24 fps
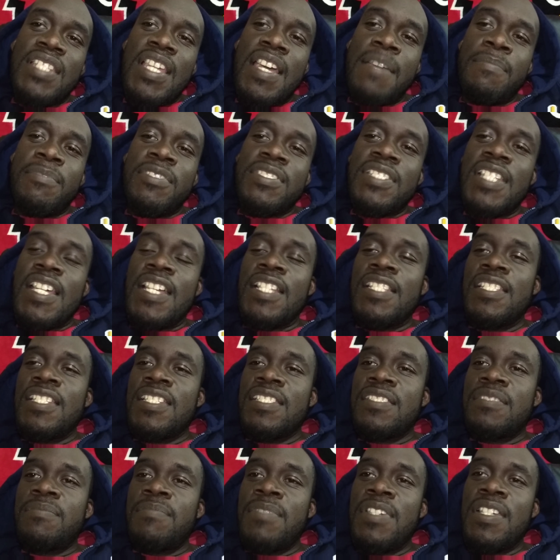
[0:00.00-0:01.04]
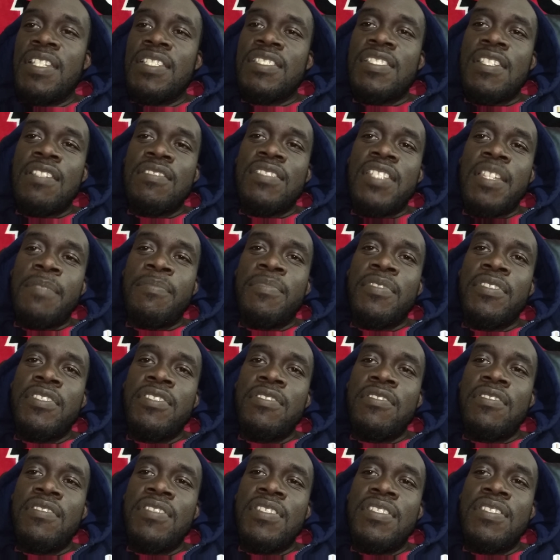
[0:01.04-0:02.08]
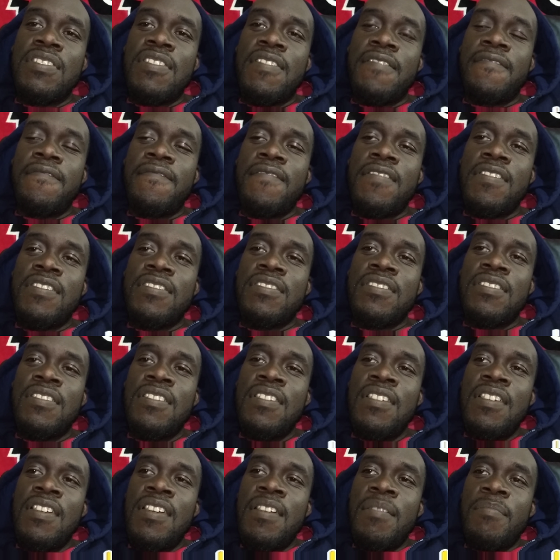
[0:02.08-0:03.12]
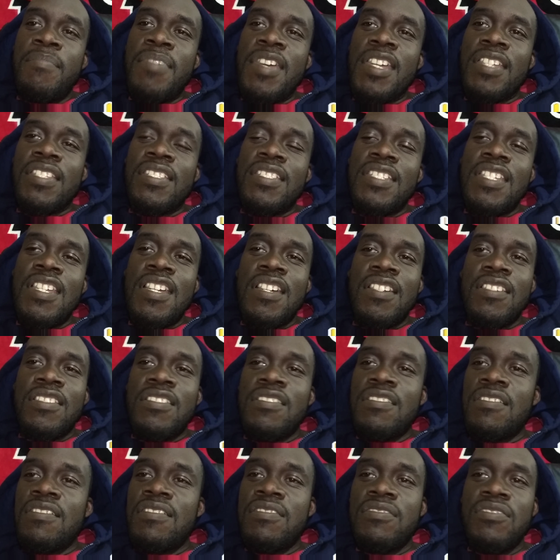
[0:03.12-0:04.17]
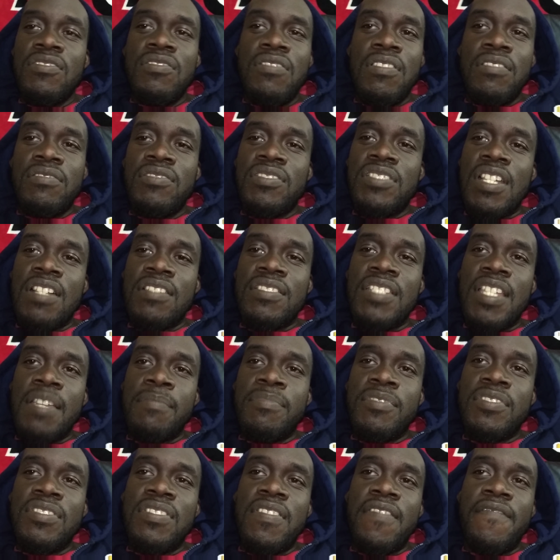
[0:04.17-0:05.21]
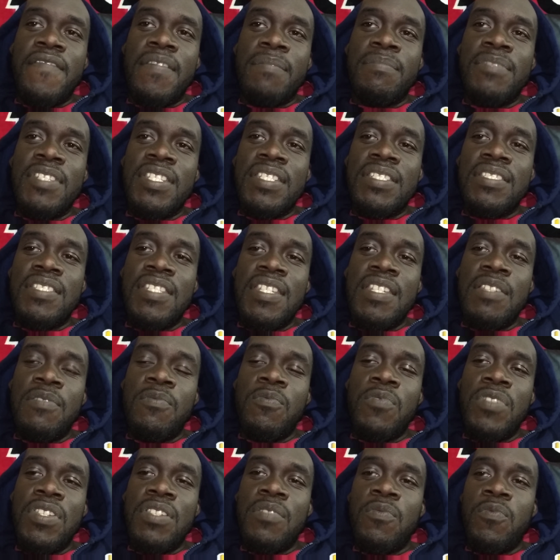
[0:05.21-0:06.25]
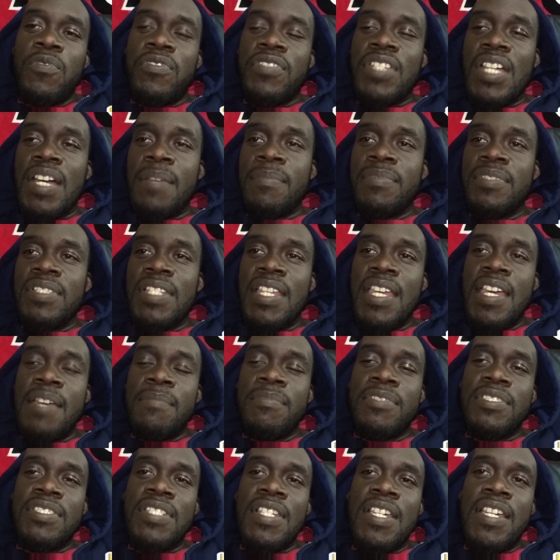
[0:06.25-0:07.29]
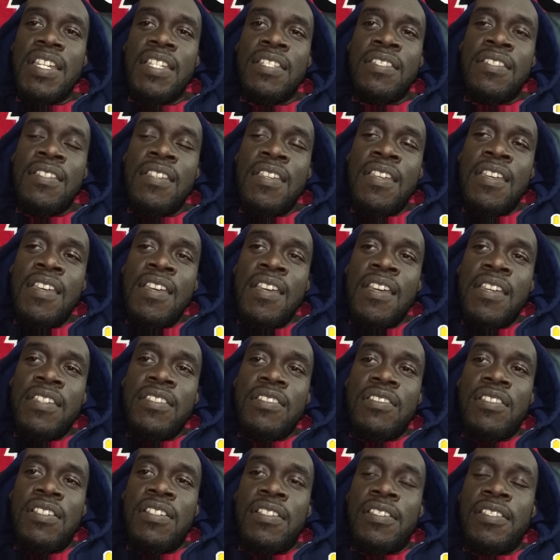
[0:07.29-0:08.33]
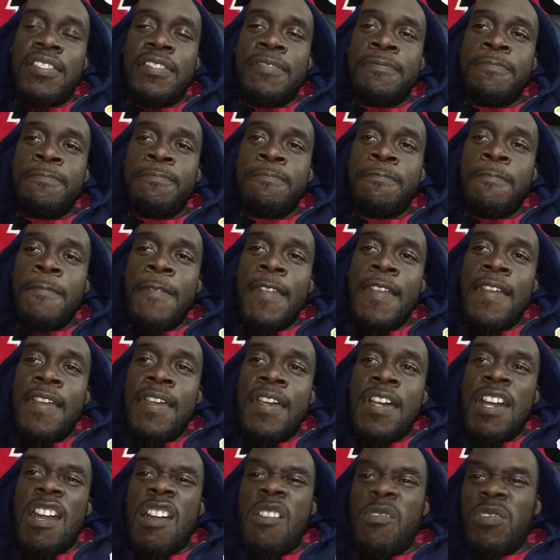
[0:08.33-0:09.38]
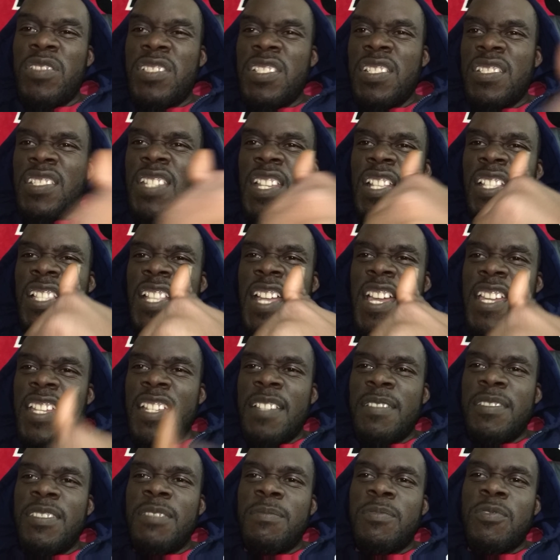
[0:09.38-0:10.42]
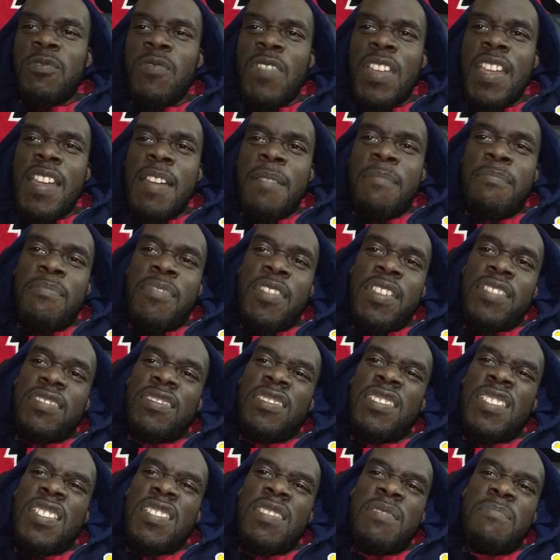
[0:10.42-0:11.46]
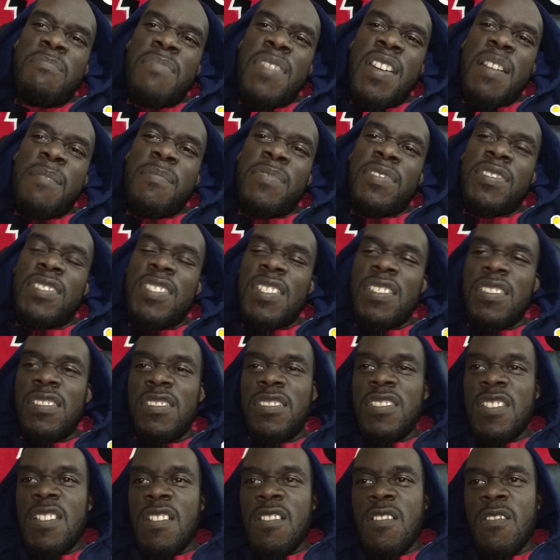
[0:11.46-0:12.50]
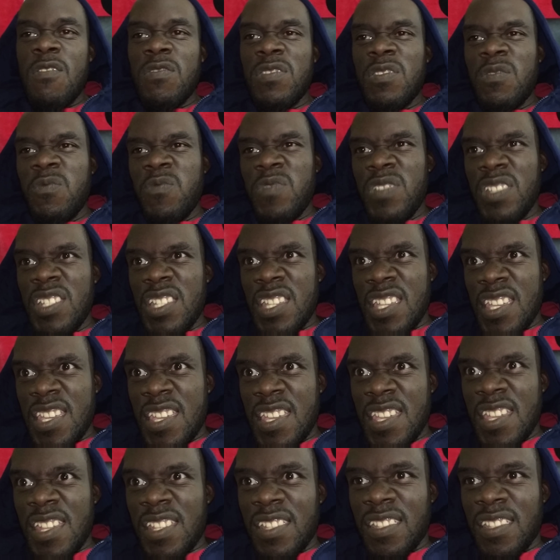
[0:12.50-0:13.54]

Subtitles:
Amazon links, man. It's all type of gear in there for you. Pacquiao gear, you know, just all type of stuff I'm linked in with Amazon. I always hit that like and subscribe button. Tell your mama, tell your dog that we at